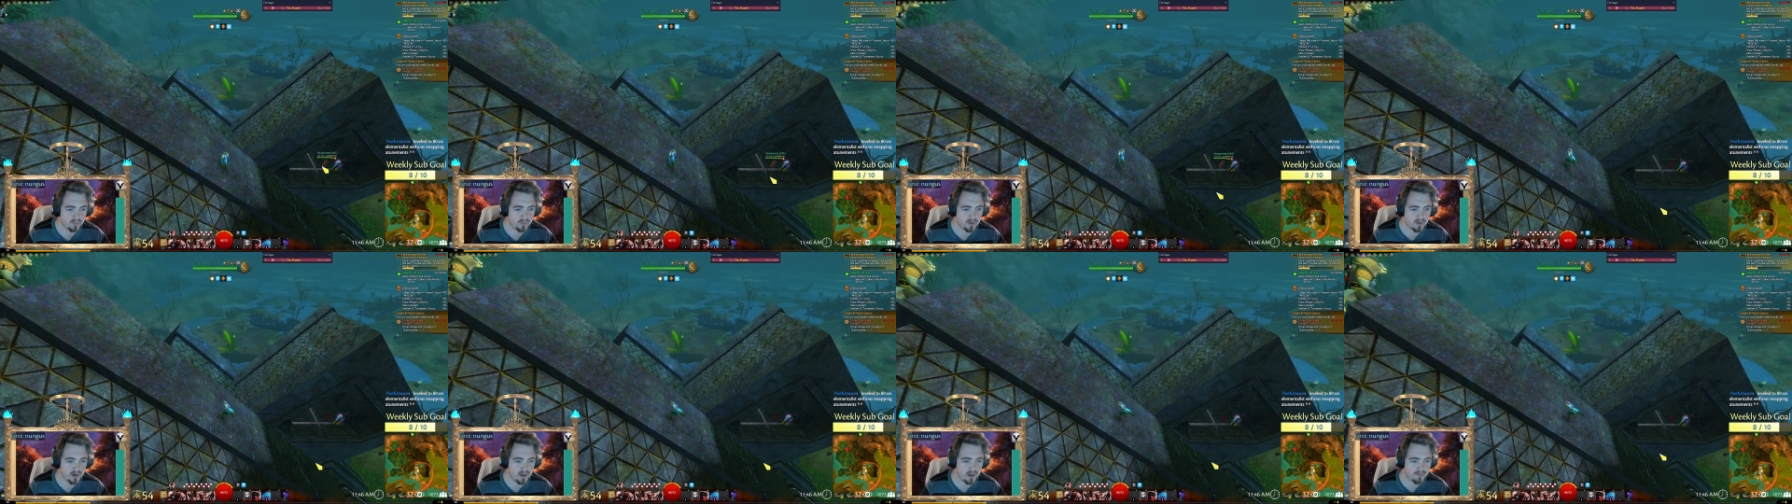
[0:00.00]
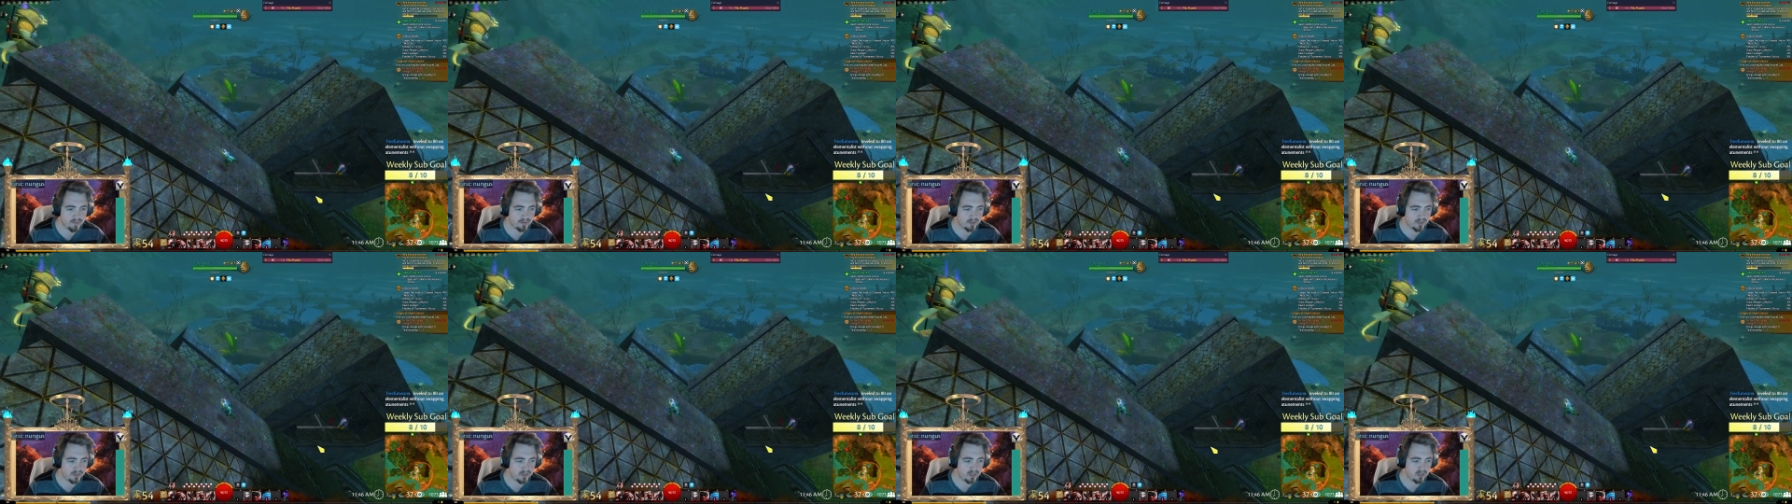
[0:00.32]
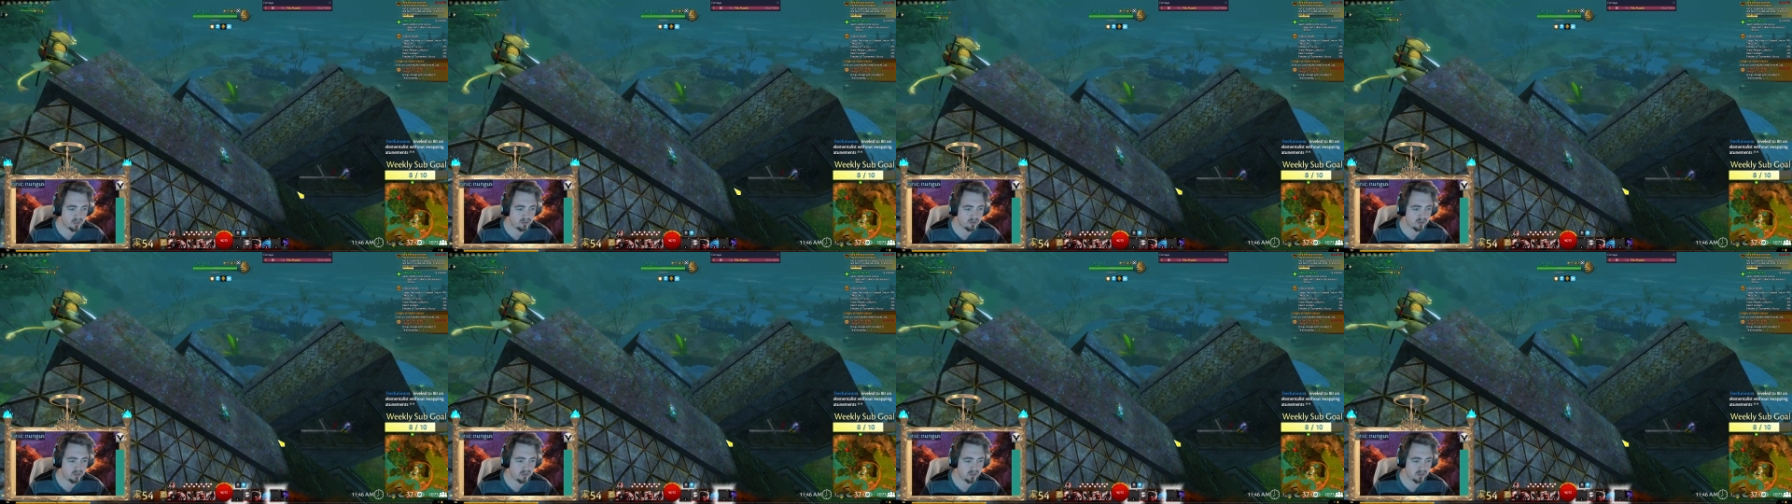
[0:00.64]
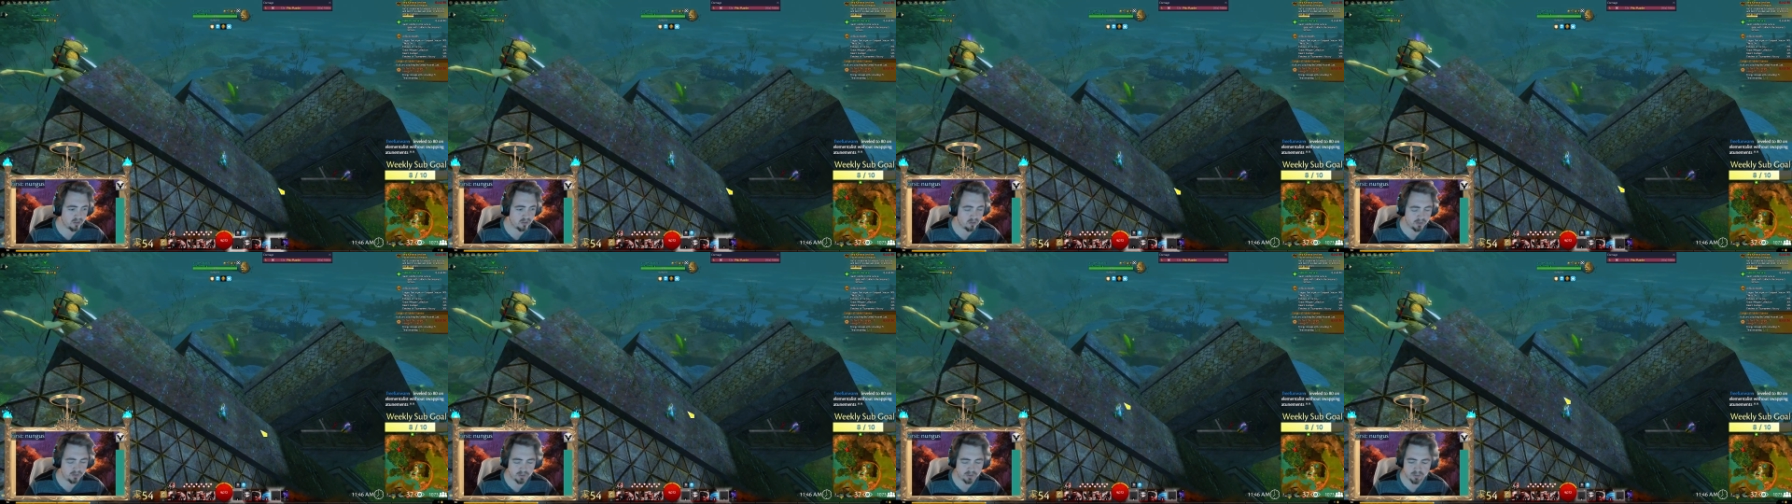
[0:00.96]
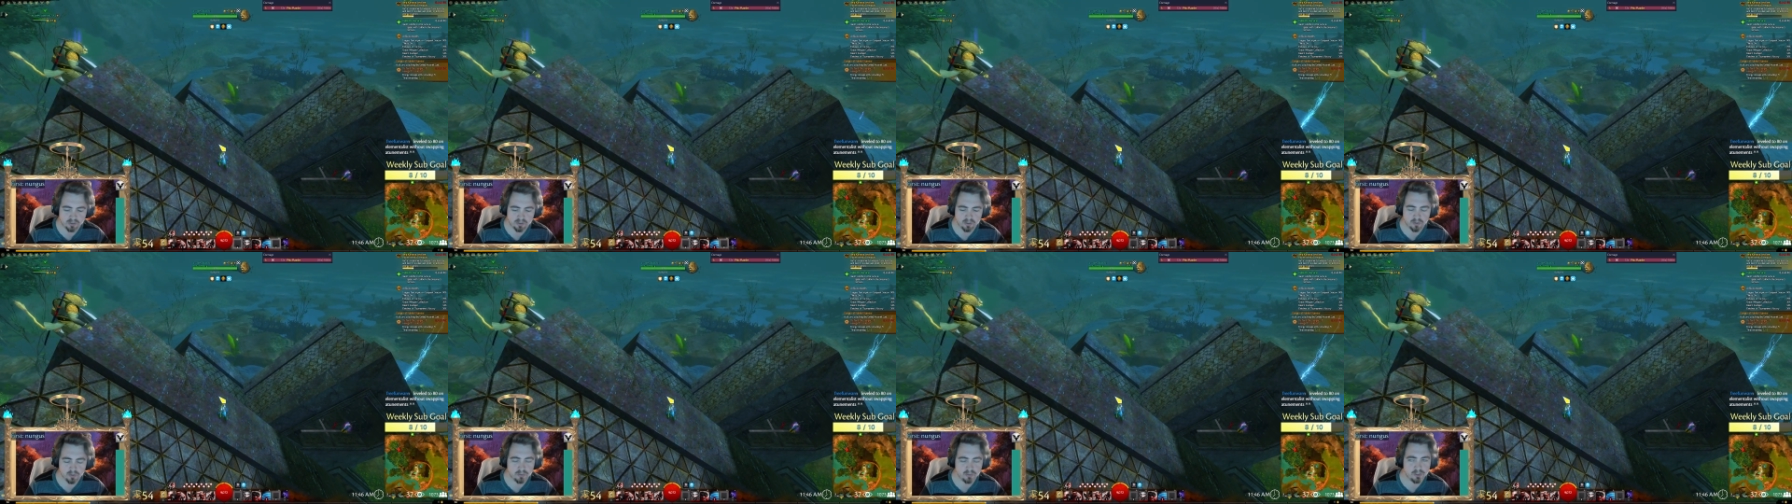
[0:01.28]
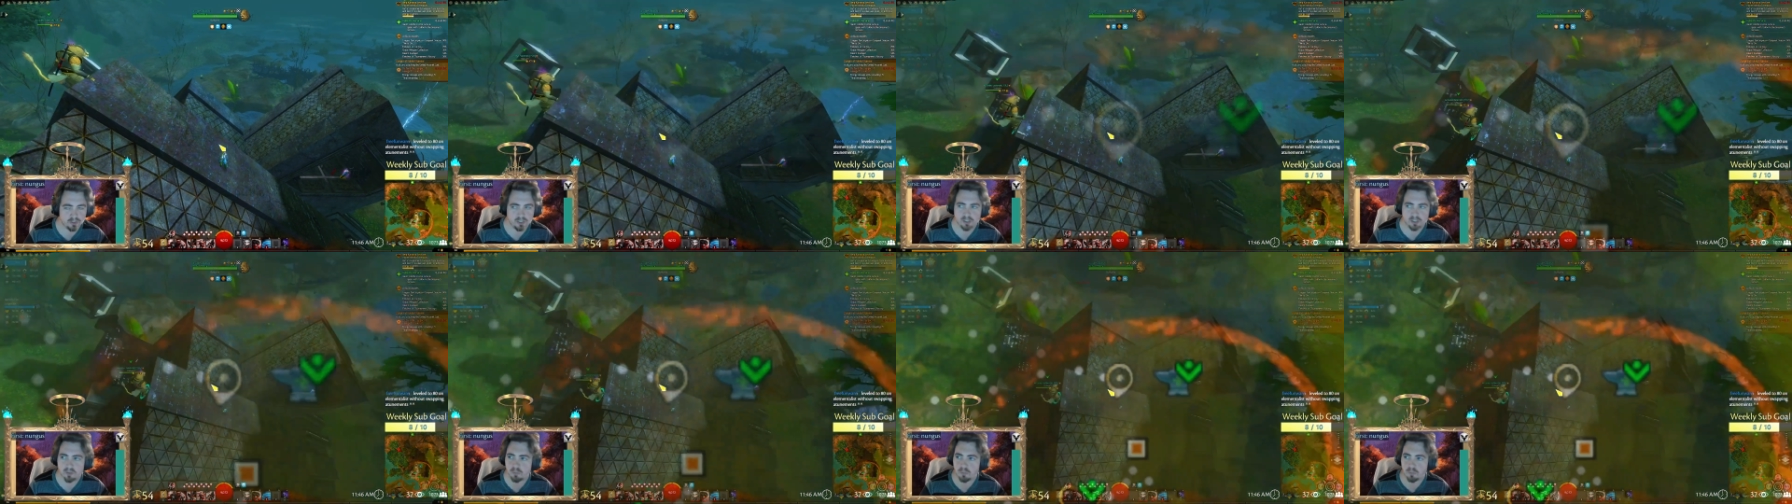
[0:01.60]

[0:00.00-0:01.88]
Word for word: having to take things a little slowly.